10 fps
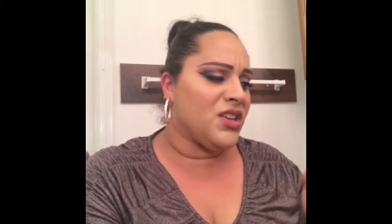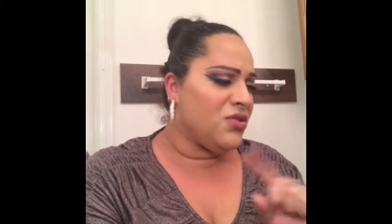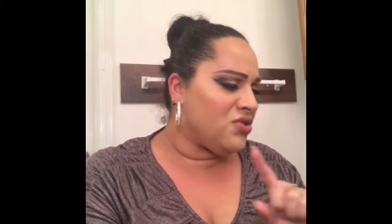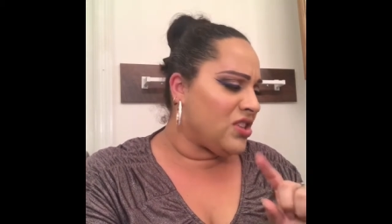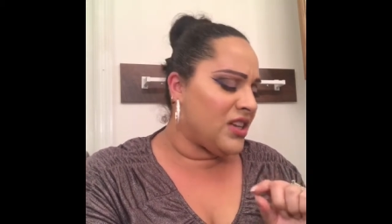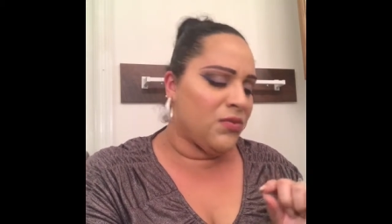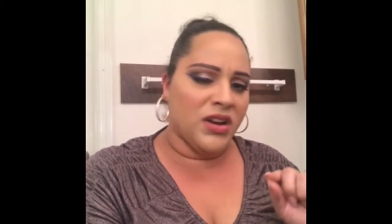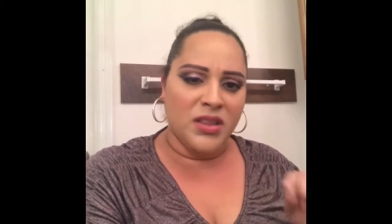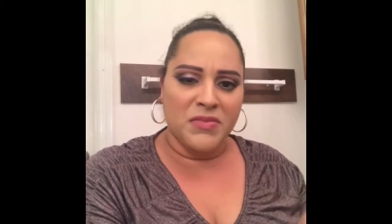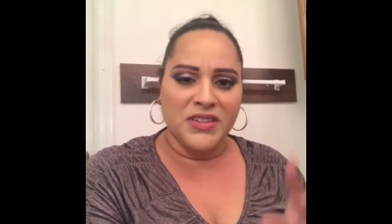Usually one
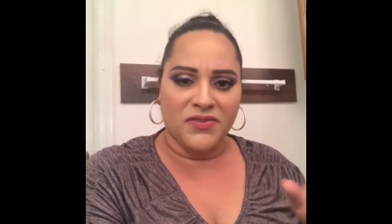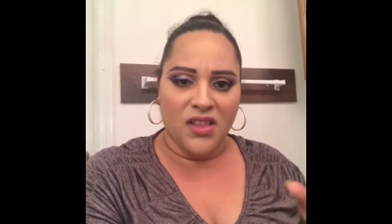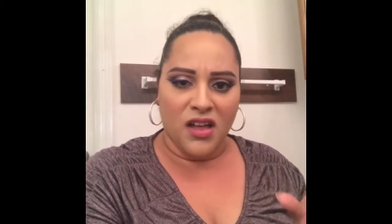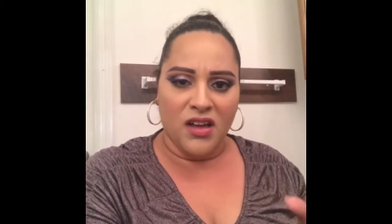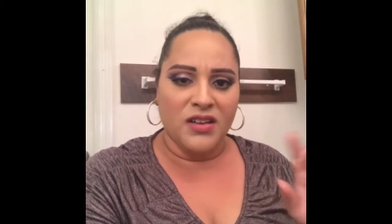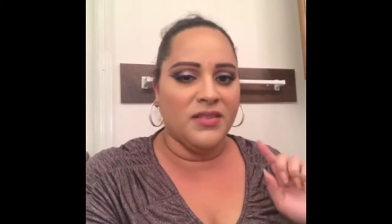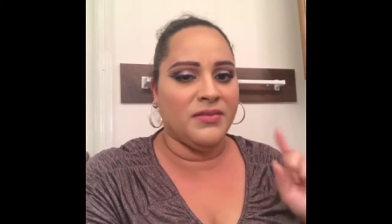of them is a vlog.